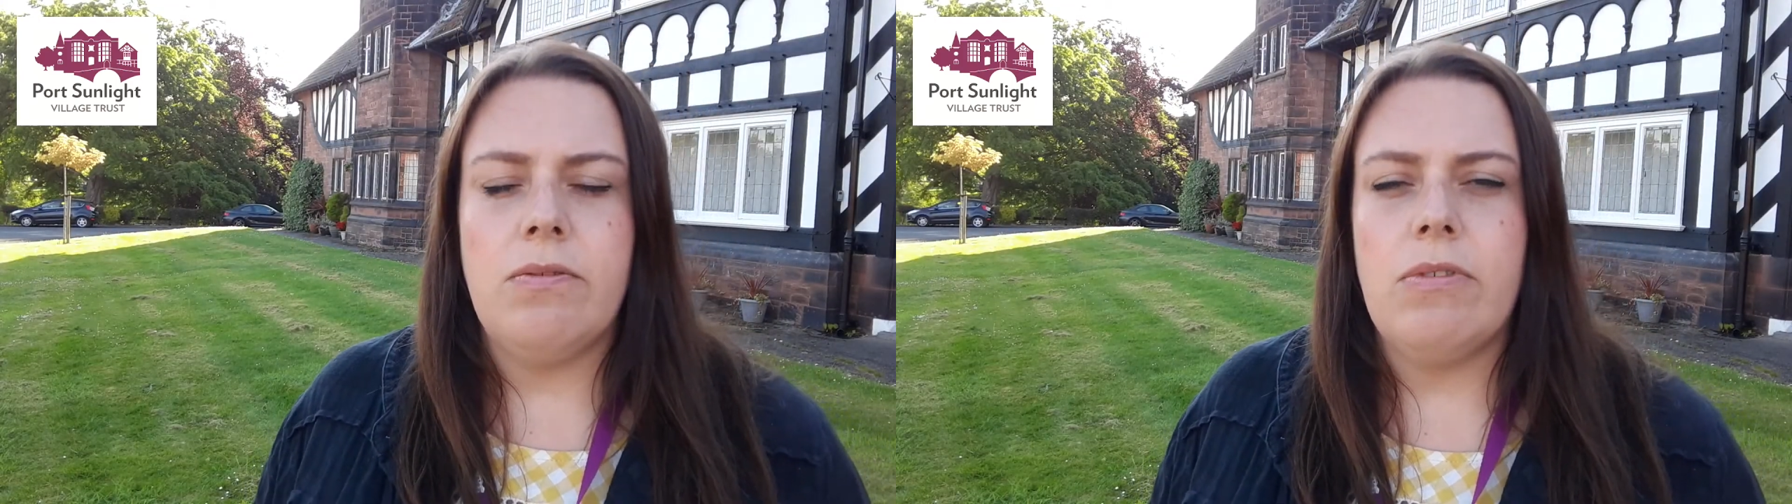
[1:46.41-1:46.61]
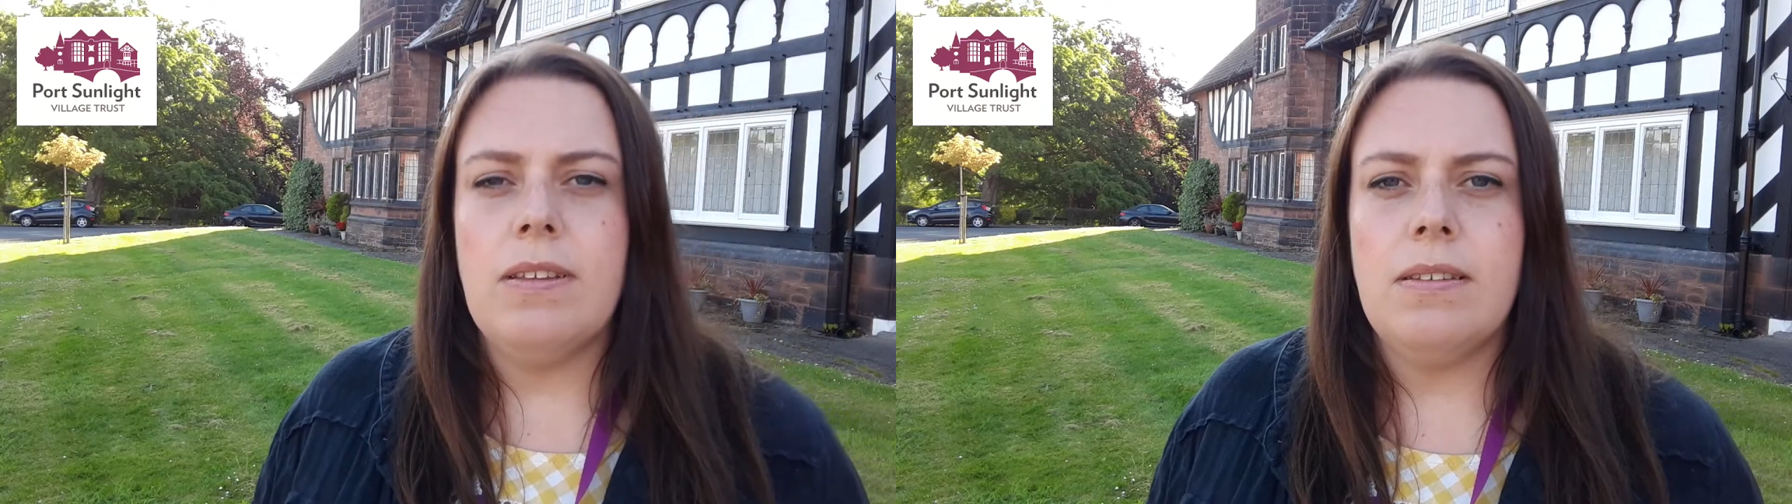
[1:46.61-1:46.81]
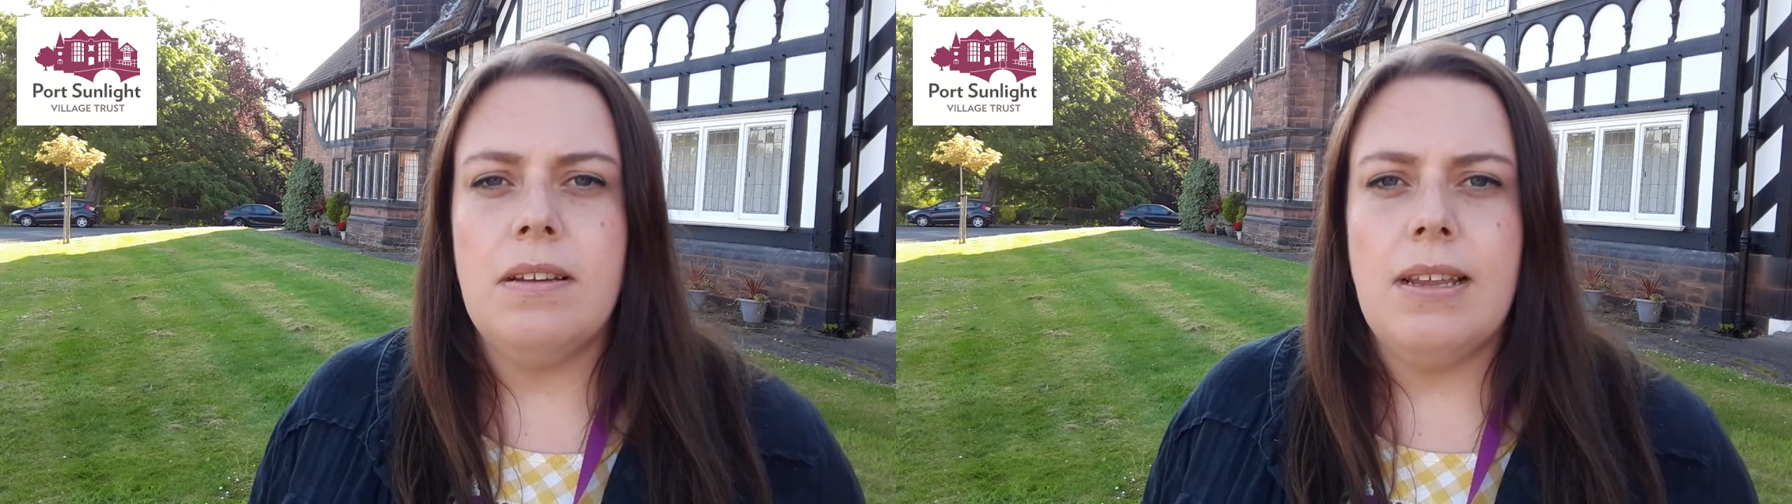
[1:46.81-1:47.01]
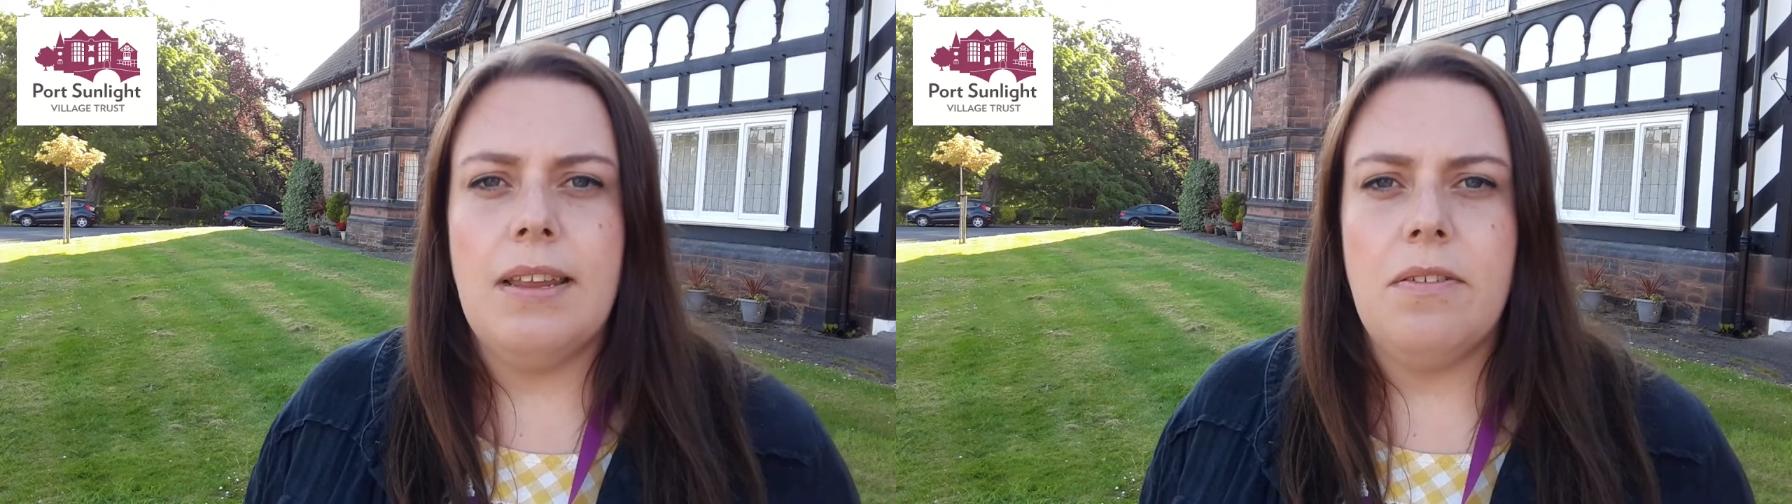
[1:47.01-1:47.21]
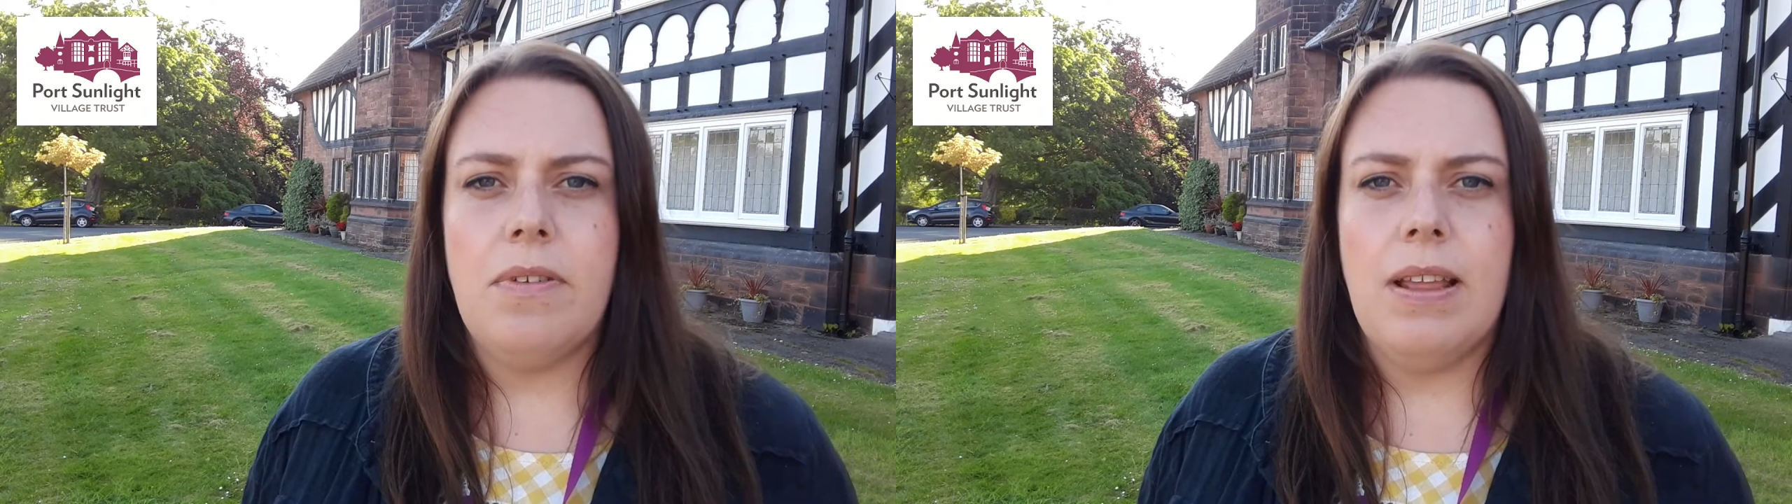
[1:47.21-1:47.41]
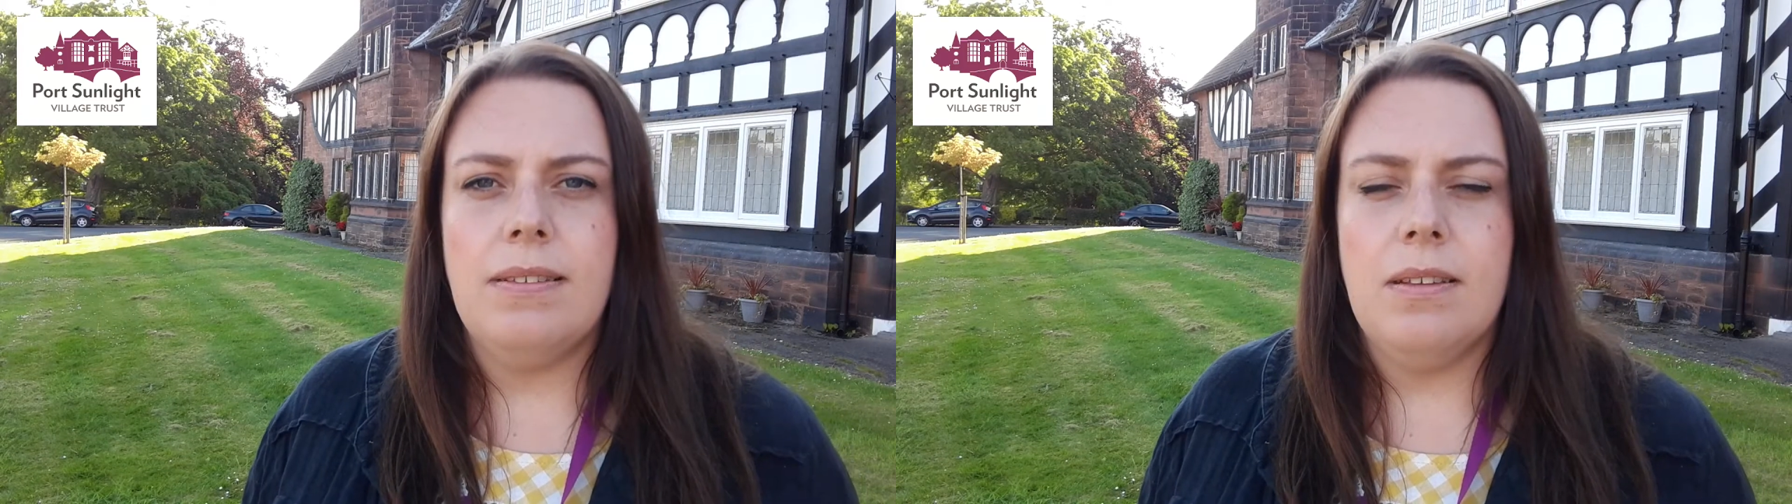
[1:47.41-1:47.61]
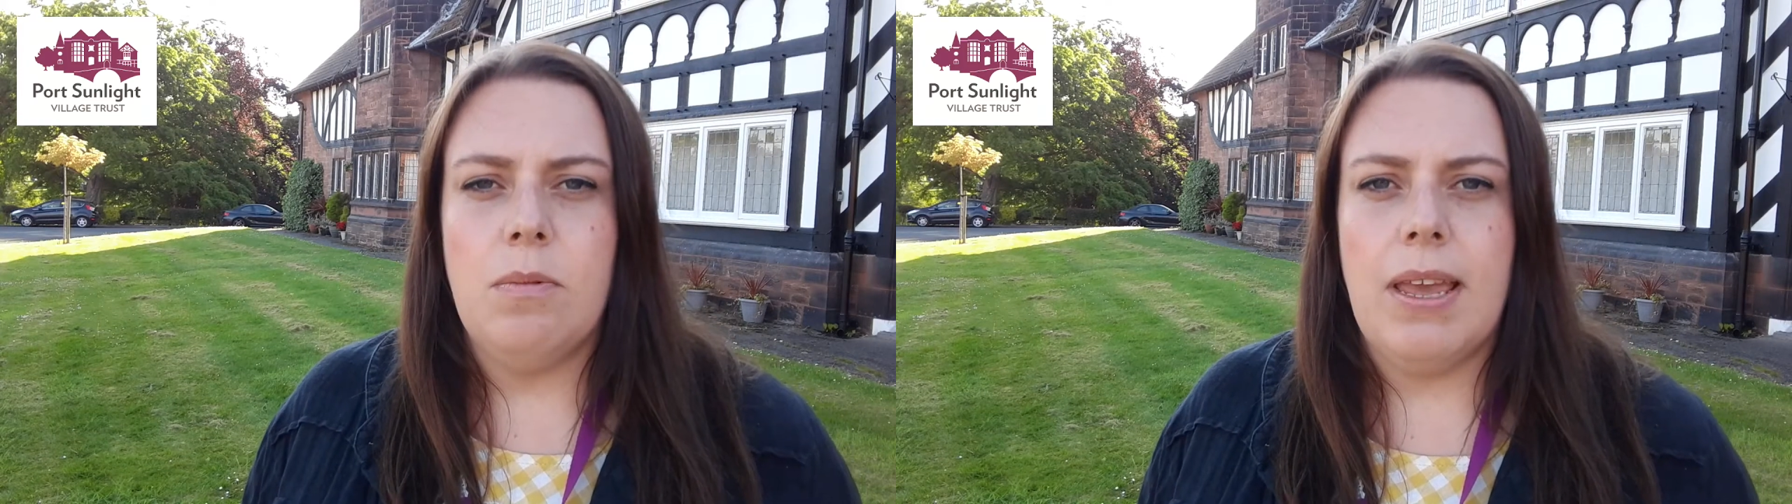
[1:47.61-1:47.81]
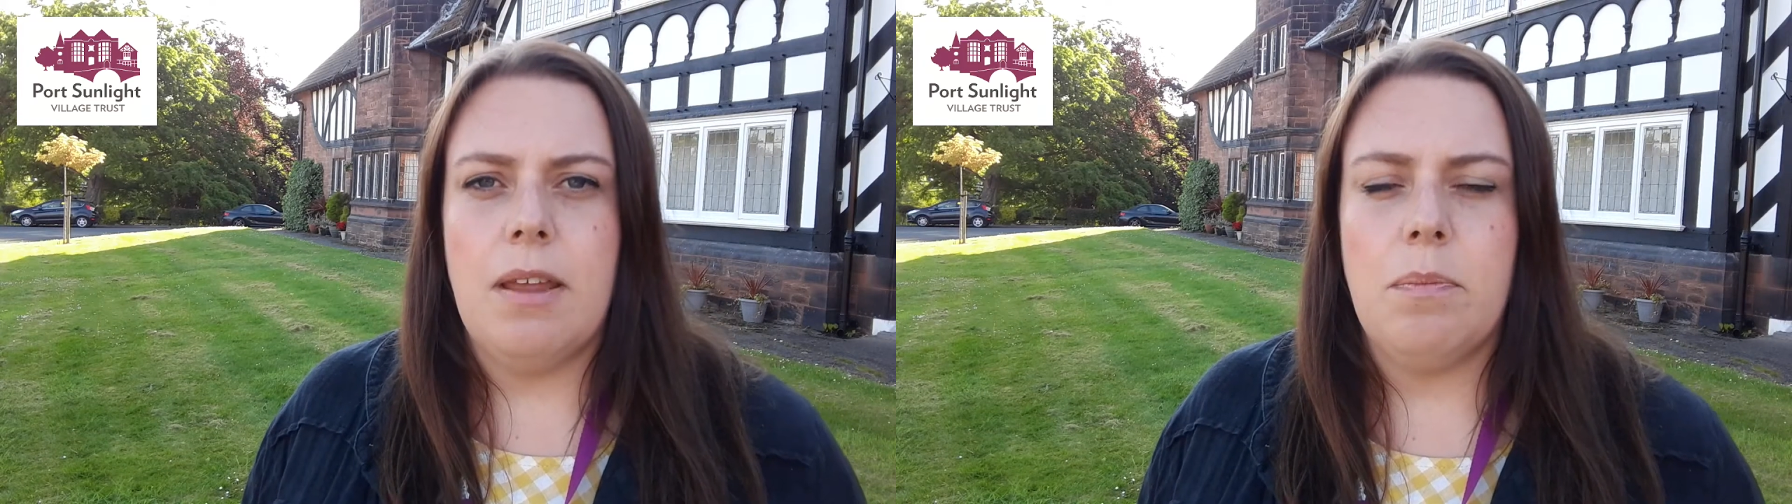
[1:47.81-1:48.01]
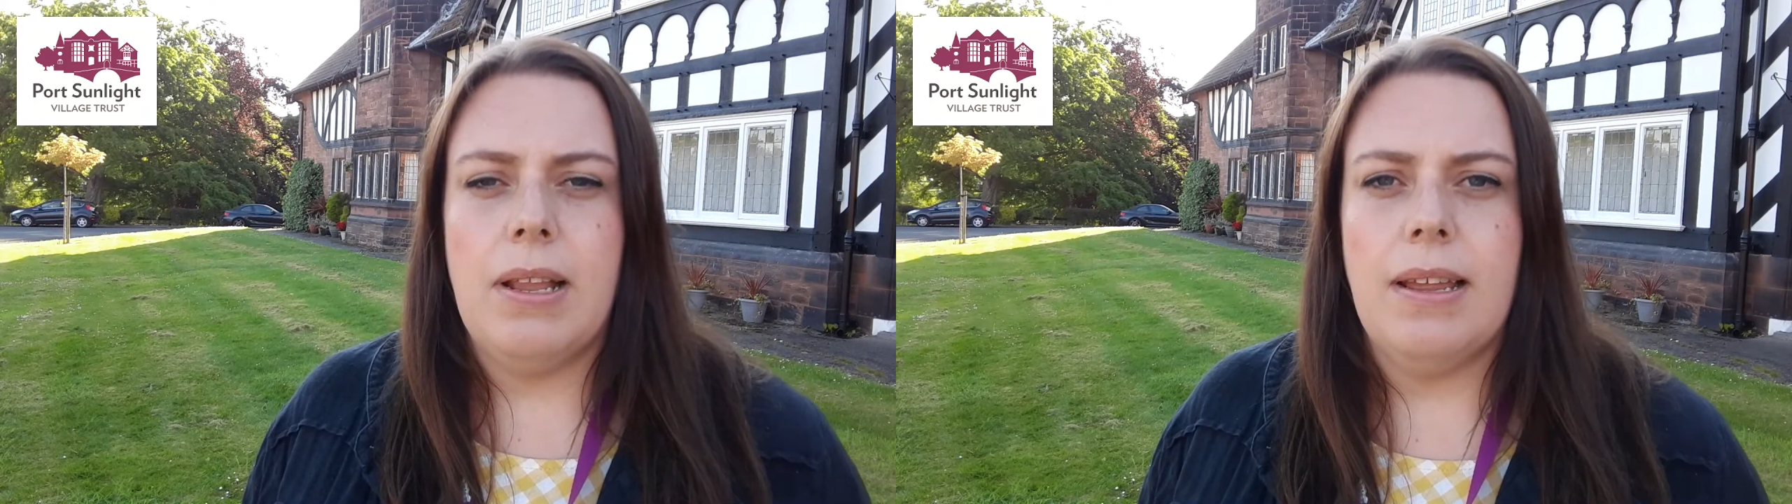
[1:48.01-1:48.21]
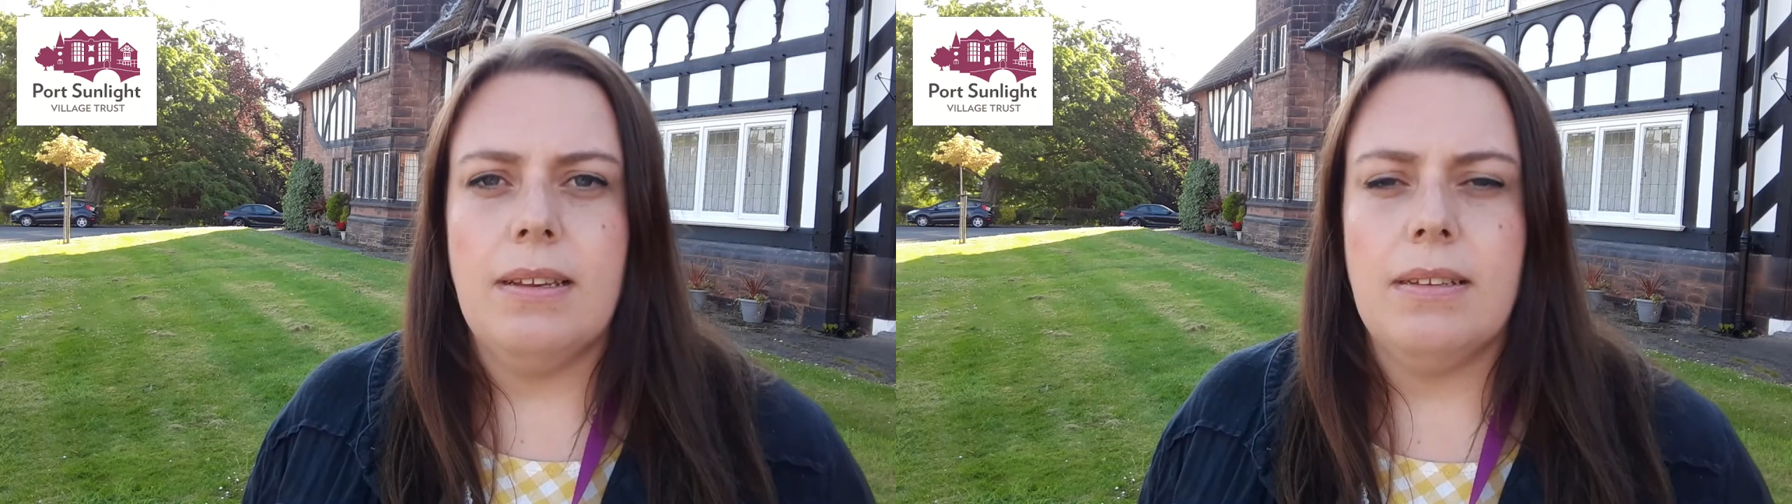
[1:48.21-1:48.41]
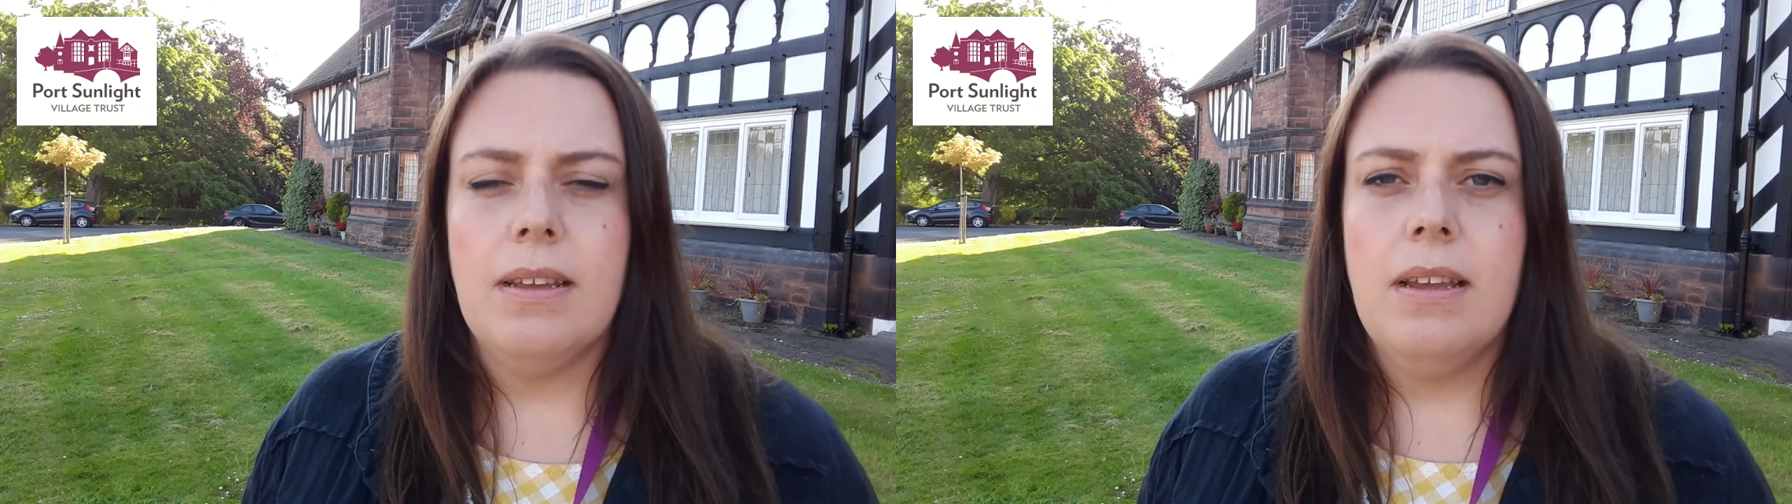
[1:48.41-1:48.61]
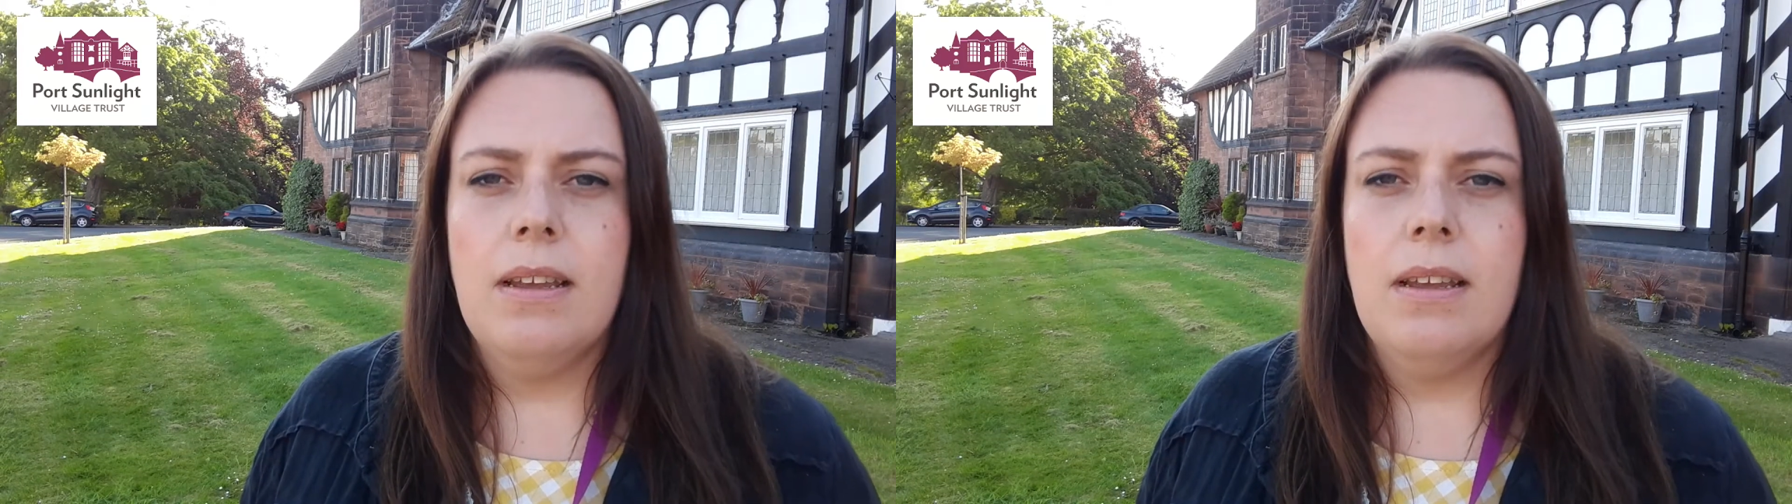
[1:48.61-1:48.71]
of resident-led events that we had planned,